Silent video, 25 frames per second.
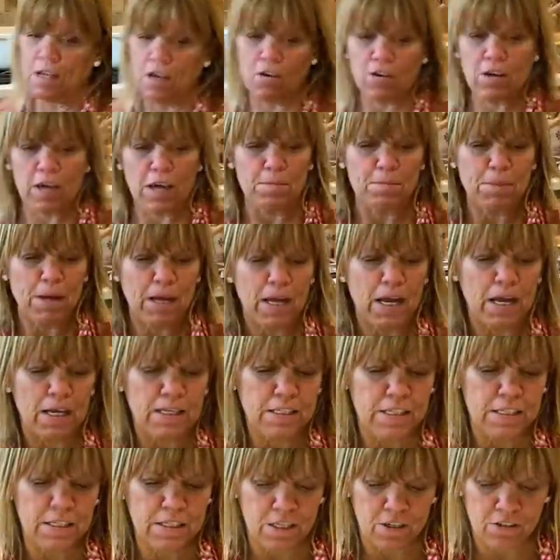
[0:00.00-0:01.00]
Okay, my
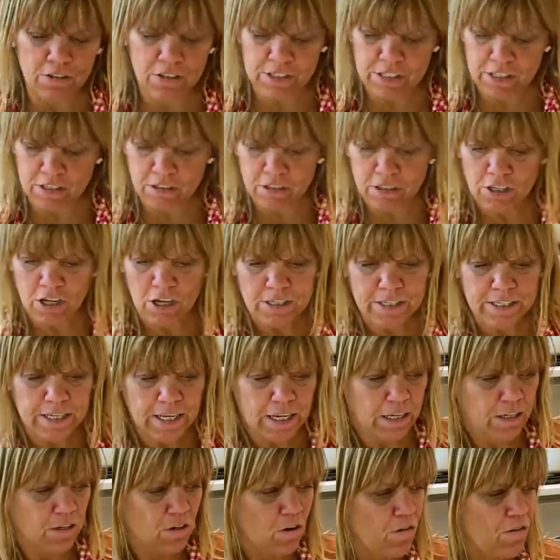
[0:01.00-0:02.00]
onions are still
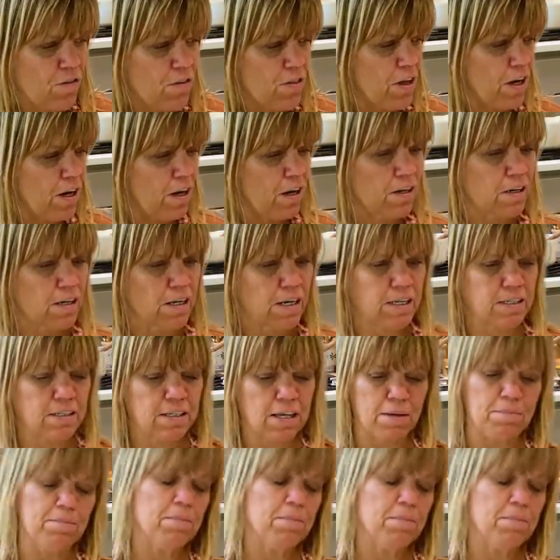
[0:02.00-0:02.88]
sauteing over there, as I